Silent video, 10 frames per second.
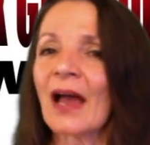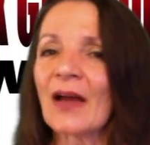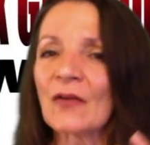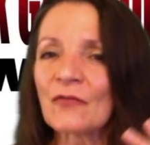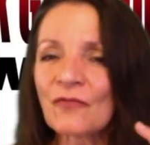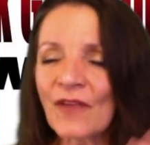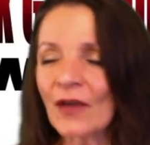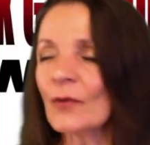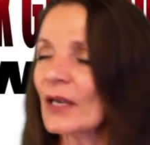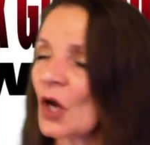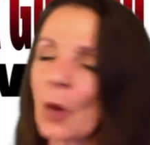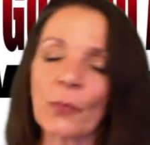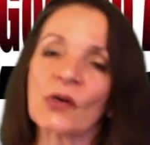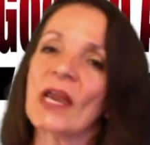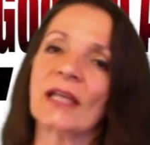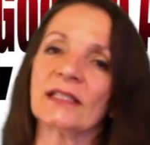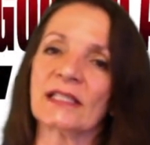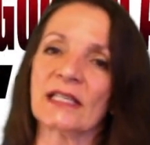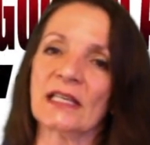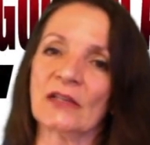very
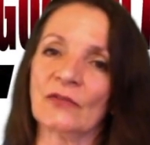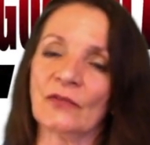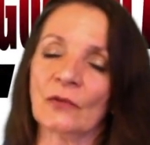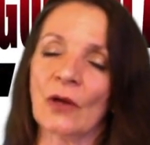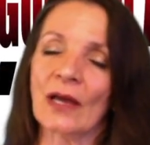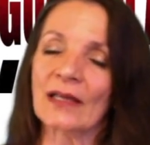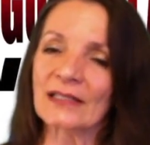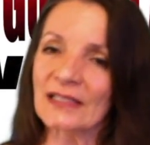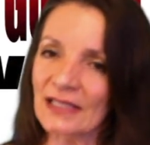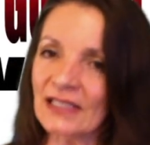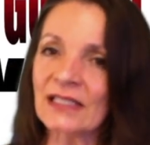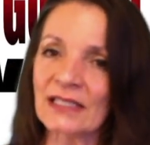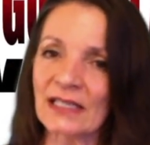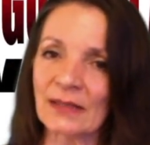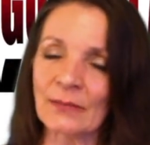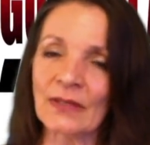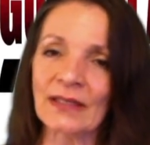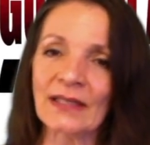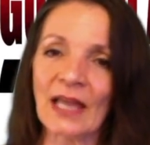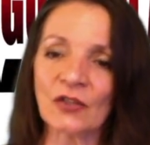comprehensive system
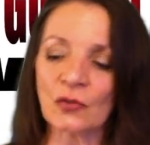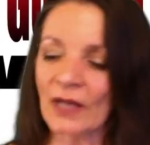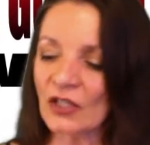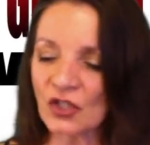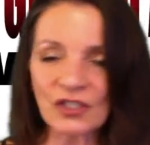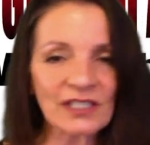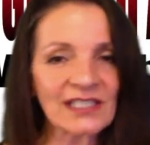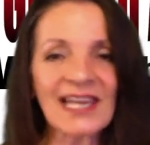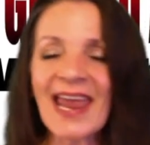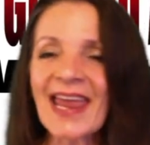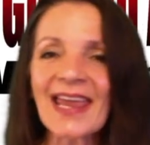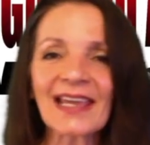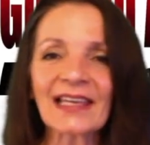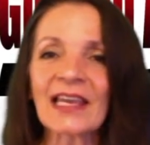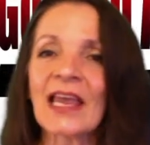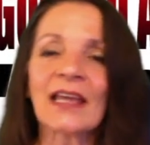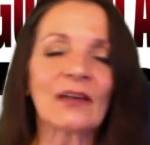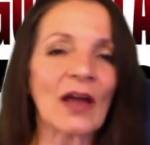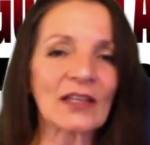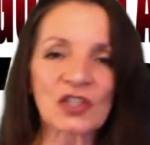that you can just take.
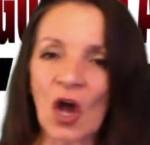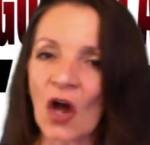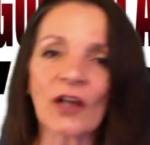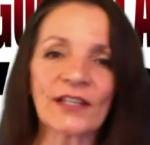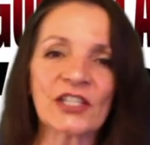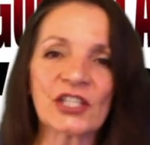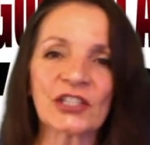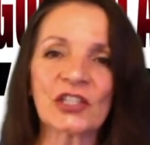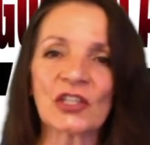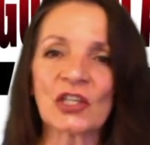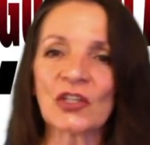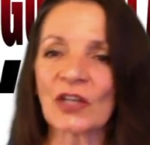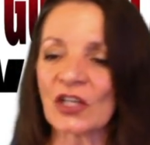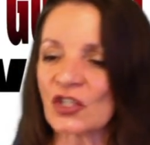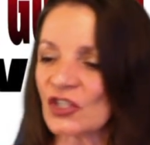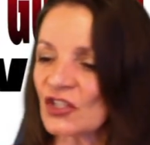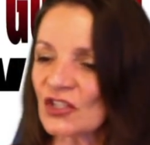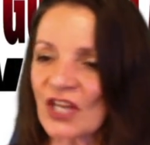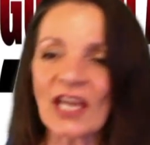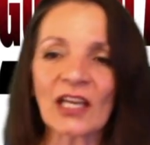It's all digital. You can
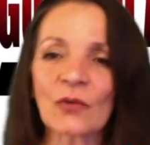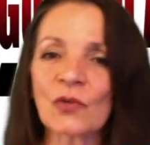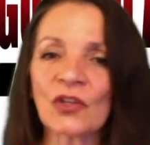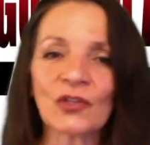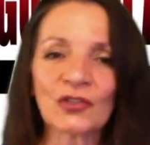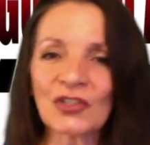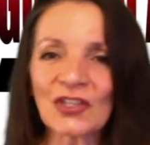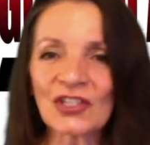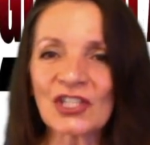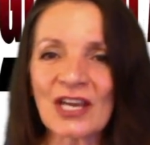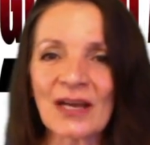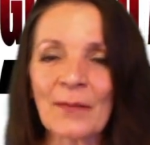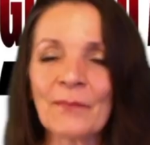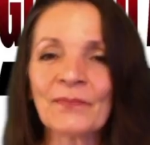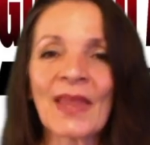just take it with you to the gym